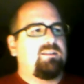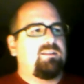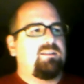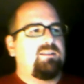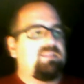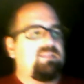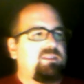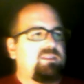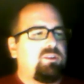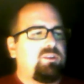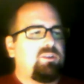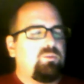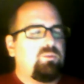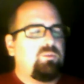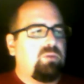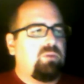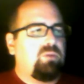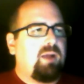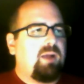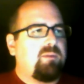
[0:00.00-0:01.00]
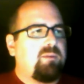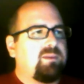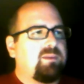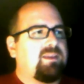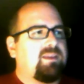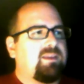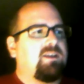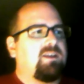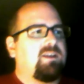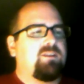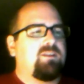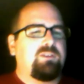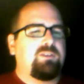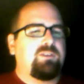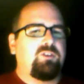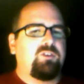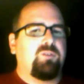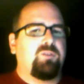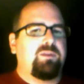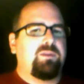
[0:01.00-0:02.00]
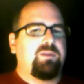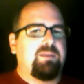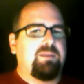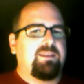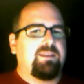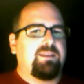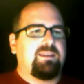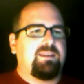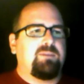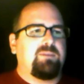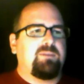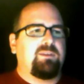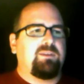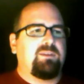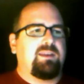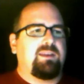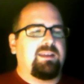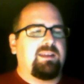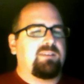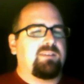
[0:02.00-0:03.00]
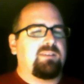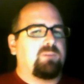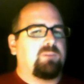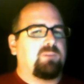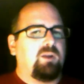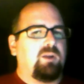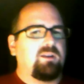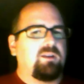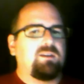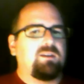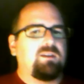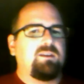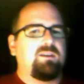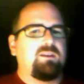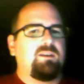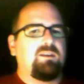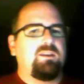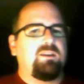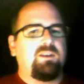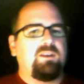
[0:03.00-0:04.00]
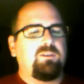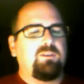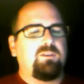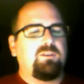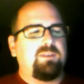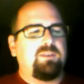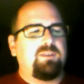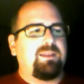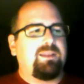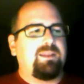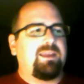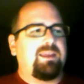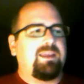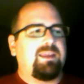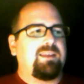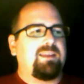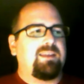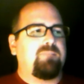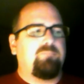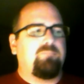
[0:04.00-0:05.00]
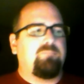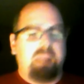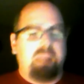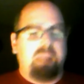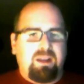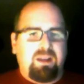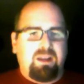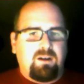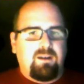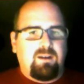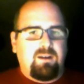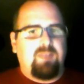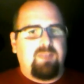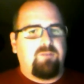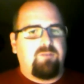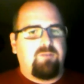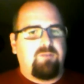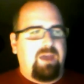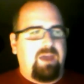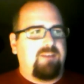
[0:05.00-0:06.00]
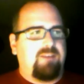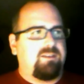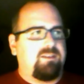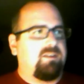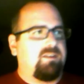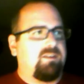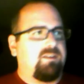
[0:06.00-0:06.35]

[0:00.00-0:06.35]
you probably could have assumed he meant the team was going to get smaller. You don't typically get bigger and faster.